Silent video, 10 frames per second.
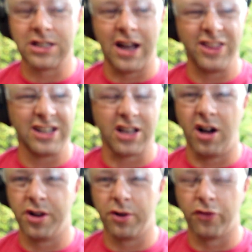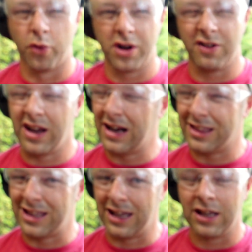I think it's 140 grain, I
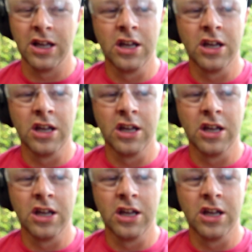think,